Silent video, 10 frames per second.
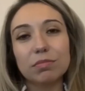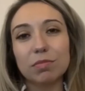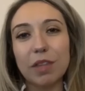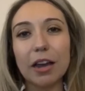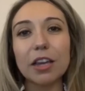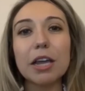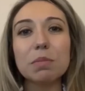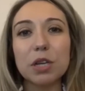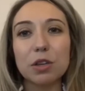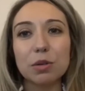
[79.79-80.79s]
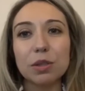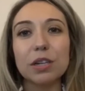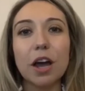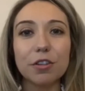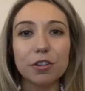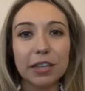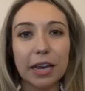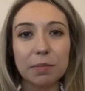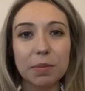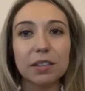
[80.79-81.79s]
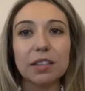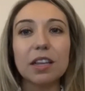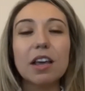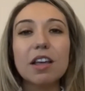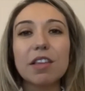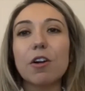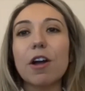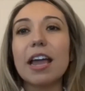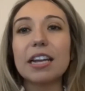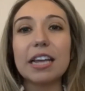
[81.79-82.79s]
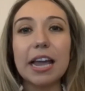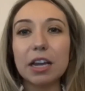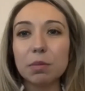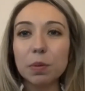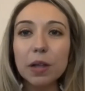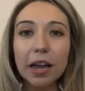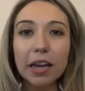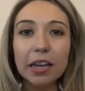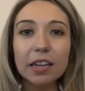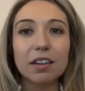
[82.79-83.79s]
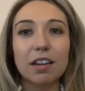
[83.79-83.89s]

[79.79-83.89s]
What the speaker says: that can be used in other segments that are ADA compliant,